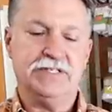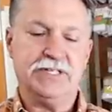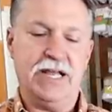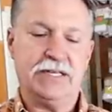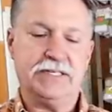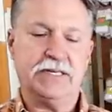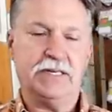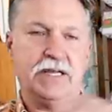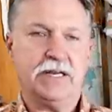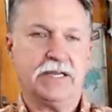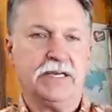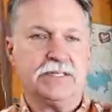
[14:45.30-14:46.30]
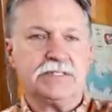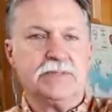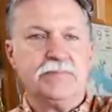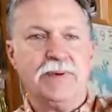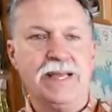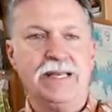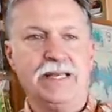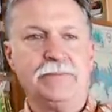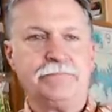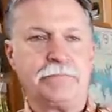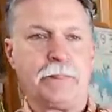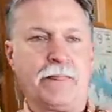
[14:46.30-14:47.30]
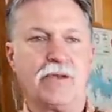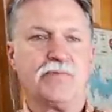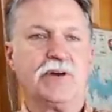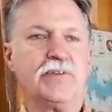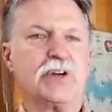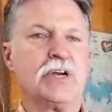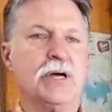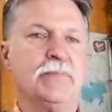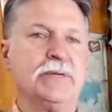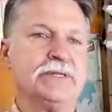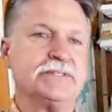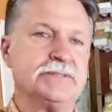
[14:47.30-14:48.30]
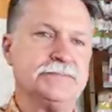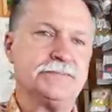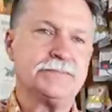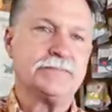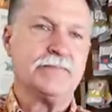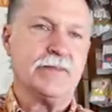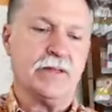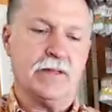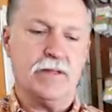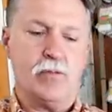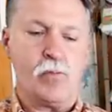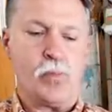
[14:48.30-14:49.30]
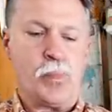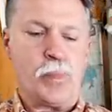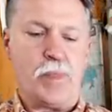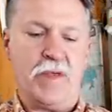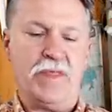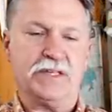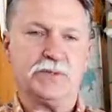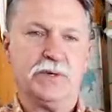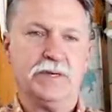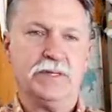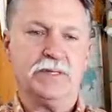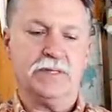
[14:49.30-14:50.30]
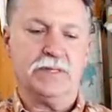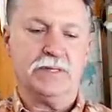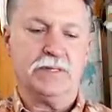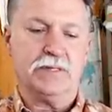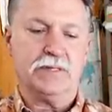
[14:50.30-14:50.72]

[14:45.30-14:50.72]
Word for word: Jack did a lot of custom painting for other companies. That's what I'm talking What's the one with the keel?